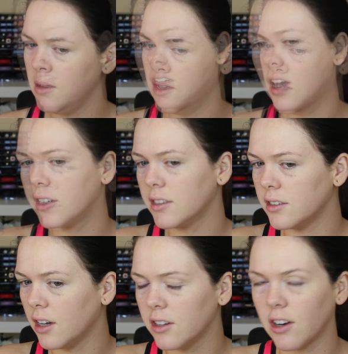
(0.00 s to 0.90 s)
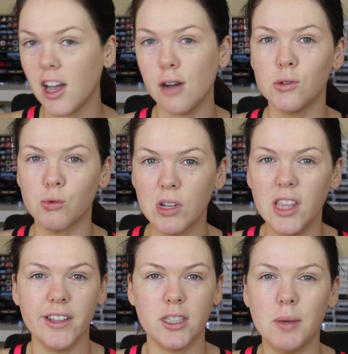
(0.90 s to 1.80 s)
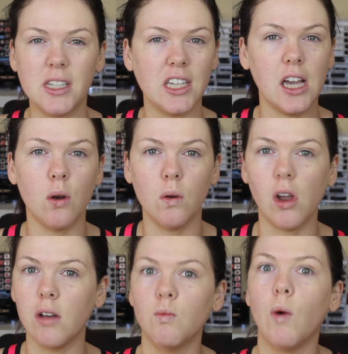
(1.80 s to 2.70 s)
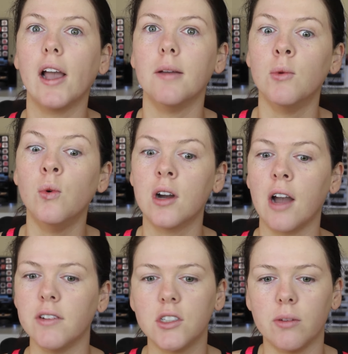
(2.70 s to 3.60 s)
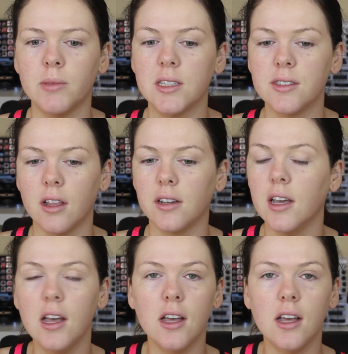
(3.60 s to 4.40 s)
I don't know, like I was really expecting like way more coverage from this, like